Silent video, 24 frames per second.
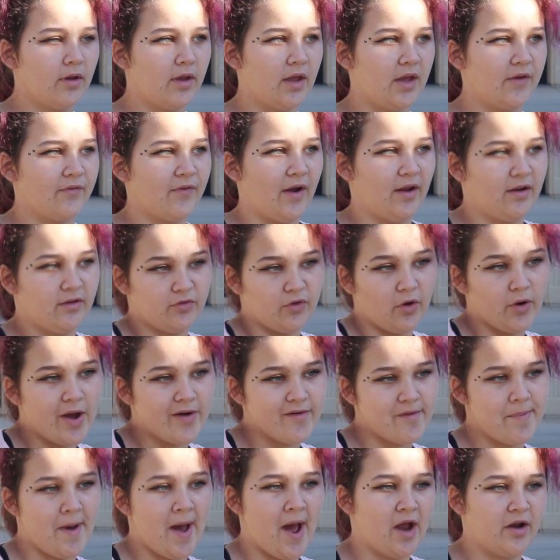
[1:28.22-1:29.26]
if I don't
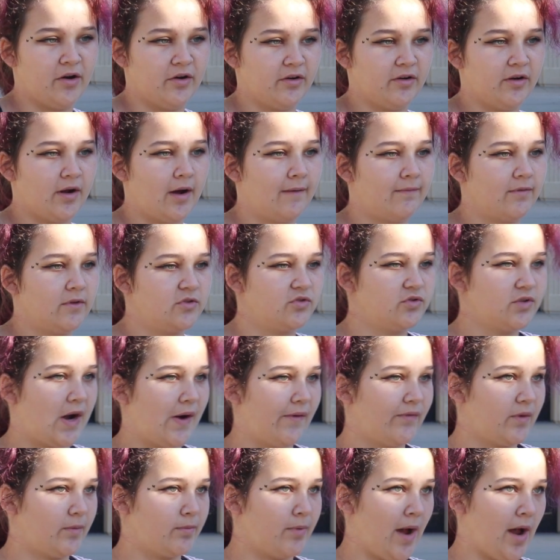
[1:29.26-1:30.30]
have a pattern, I have to
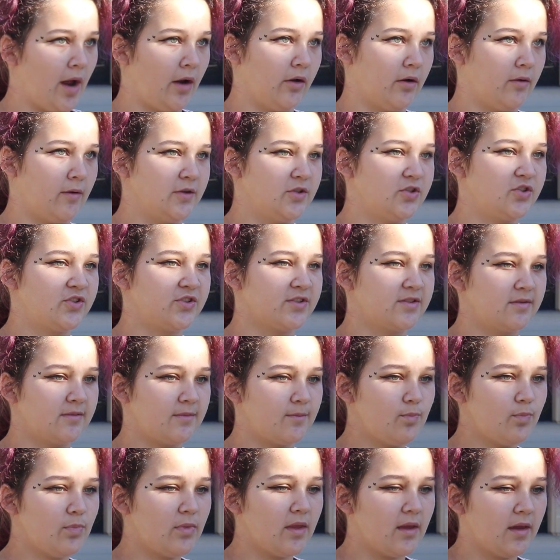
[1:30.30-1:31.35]
draft a pattern, which
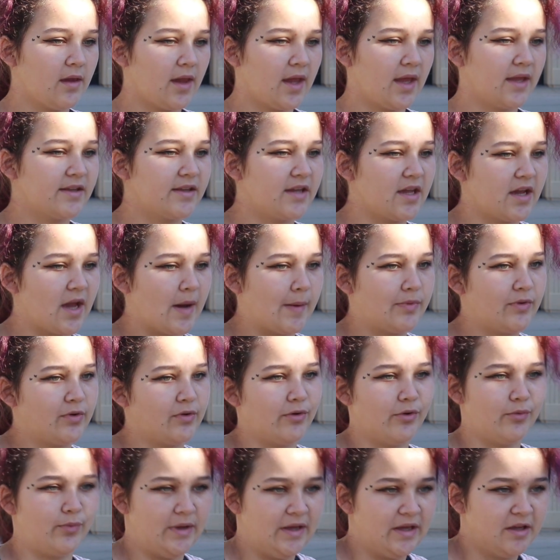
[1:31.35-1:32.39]
can take up
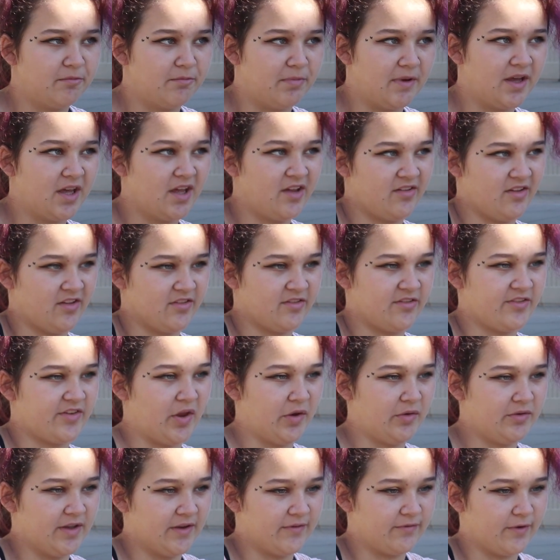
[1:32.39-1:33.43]
to a week because it's
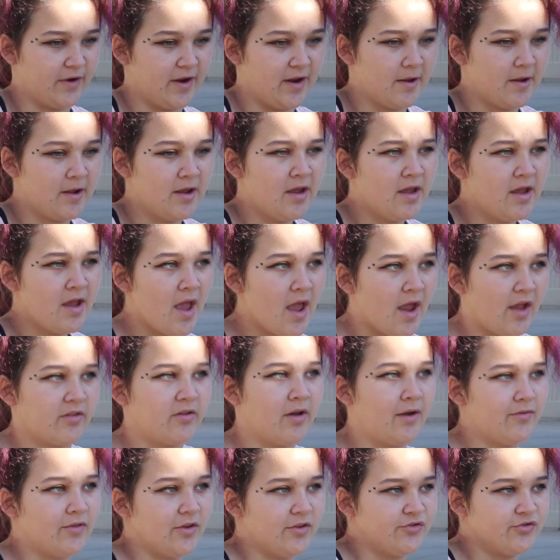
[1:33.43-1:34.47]
so different because
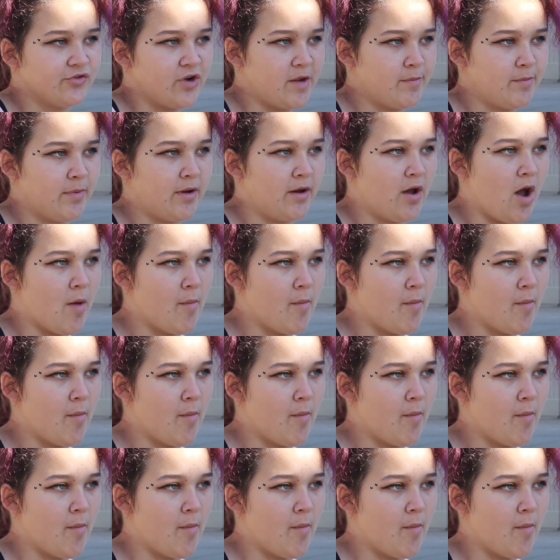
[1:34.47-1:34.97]
I have to drape it